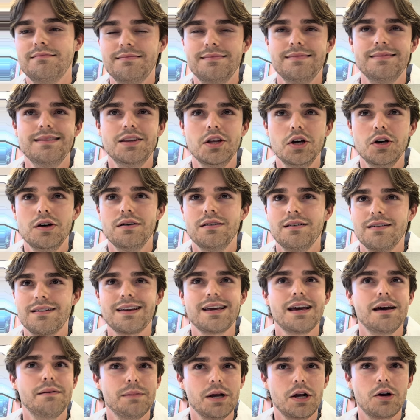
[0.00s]
the
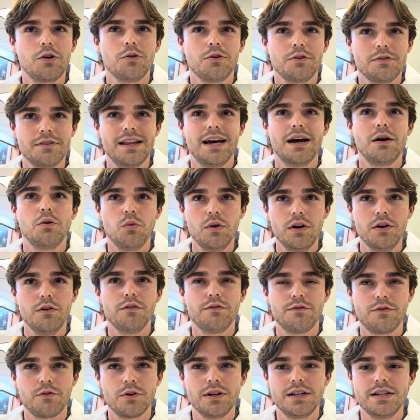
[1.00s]
chemical that will
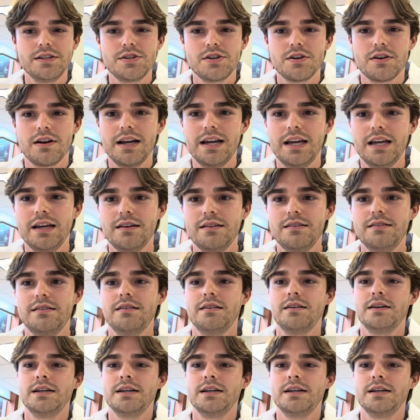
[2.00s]
freeze your hand.